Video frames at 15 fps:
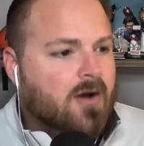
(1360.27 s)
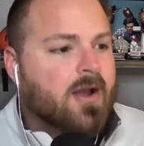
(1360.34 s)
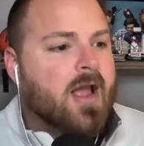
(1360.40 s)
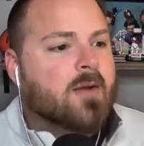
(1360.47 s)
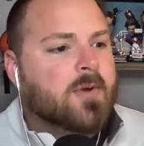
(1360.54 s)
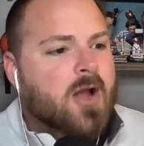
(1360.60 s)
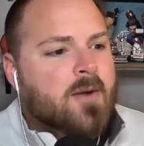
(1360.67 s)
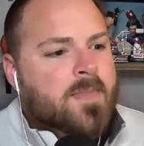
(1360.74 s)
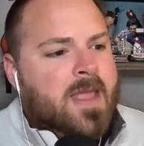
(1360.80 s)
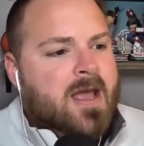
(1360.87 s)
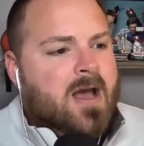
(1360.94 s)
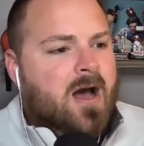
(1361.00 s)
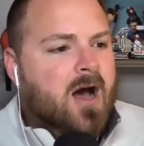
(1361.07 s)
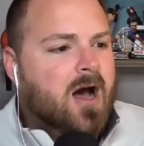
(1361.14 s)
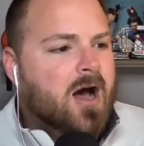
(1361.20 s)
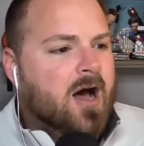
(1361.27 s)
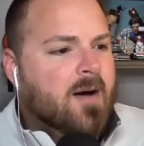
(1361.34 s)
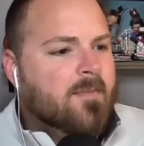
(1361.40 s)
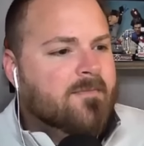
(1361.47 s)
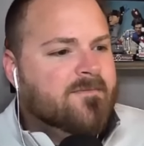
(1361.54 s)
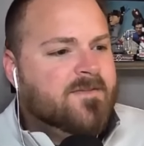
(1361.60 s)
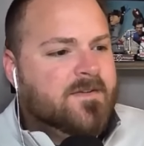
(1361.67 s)
here we go.
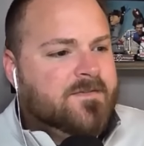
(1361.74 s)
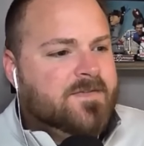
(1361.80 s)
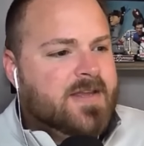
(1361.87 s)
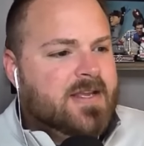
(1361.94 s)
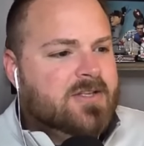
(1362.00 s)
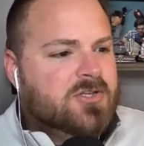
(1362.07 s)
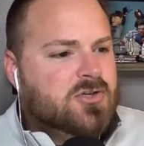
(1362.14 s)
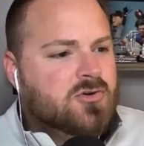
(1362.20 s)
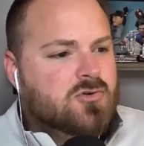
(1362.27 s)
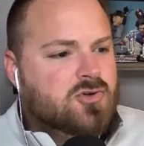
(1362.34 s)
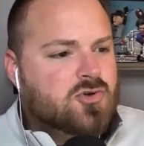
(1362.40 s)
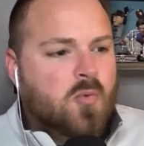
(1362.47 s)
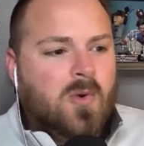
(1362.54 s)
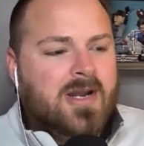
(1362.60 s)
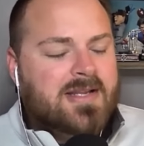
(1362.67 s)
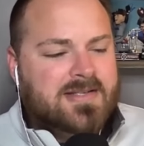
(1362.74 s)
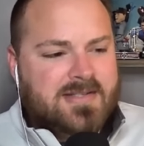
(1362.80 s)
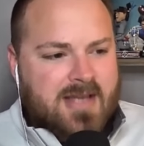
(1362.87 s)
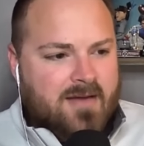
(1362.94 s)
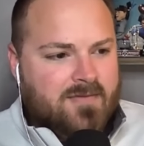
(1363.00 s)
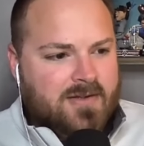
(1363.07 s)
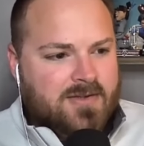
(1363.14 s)

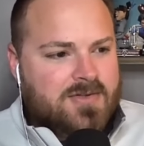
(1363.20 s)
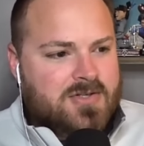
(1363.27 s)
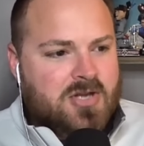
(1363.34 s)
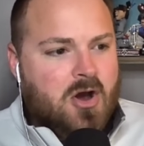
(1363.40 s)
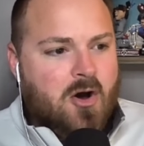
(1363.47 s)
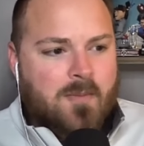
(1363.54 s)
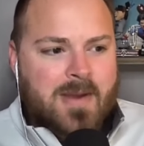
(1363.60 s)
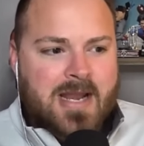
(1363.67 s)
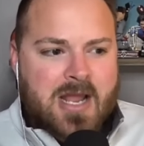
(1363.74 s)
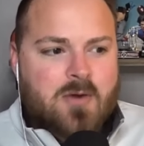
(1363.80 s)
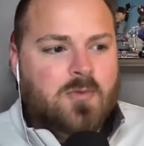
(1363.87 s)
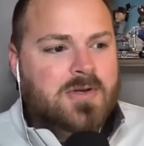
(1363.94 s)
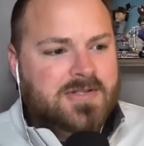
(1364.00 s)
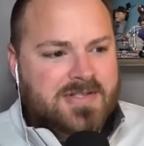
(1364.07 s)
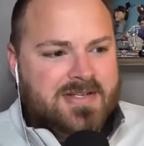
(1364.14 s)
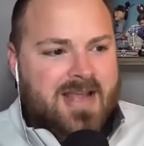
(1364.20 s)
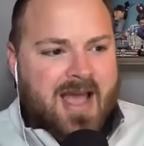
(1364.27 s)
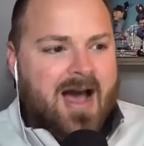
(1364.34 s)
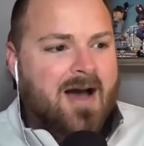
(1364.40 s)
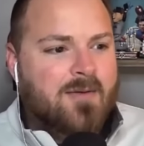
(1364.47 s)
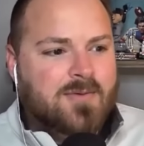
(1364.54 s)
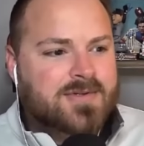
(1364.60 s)
52-27. So, I mean, it was
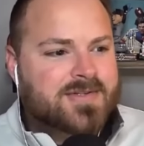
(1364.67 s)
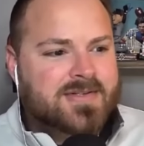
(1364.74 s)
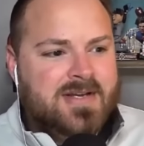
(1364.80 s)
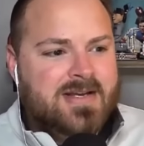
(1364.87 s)
a